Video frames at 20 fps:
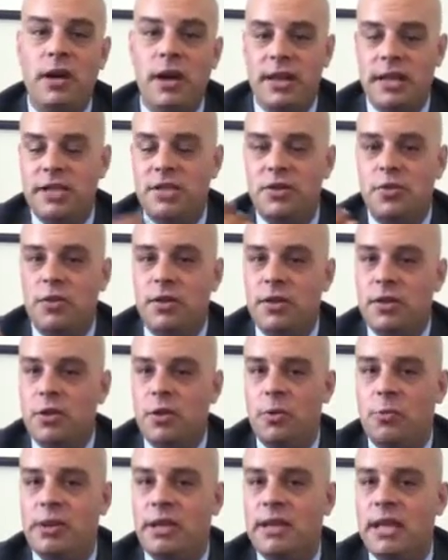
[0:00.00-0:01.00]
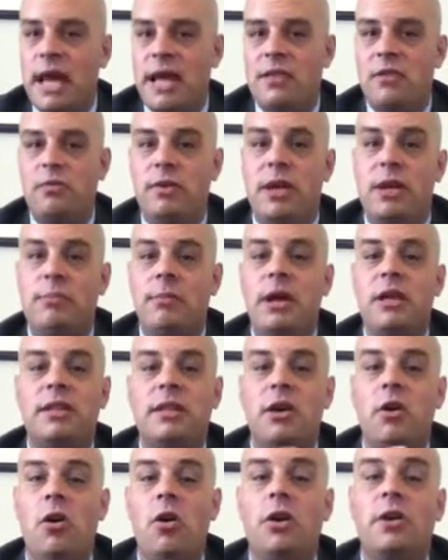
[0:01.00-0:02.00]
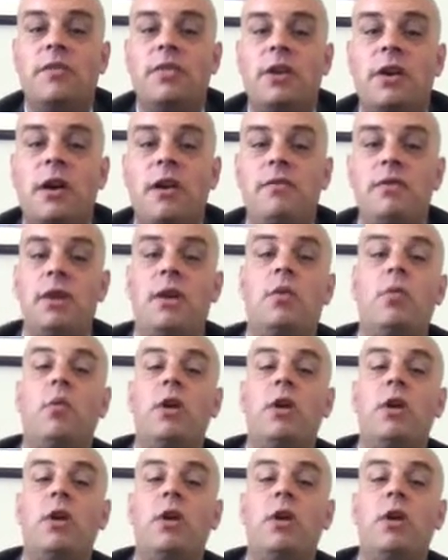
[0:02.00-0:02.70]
got into it a little bit last week about the Ark of the Covenant,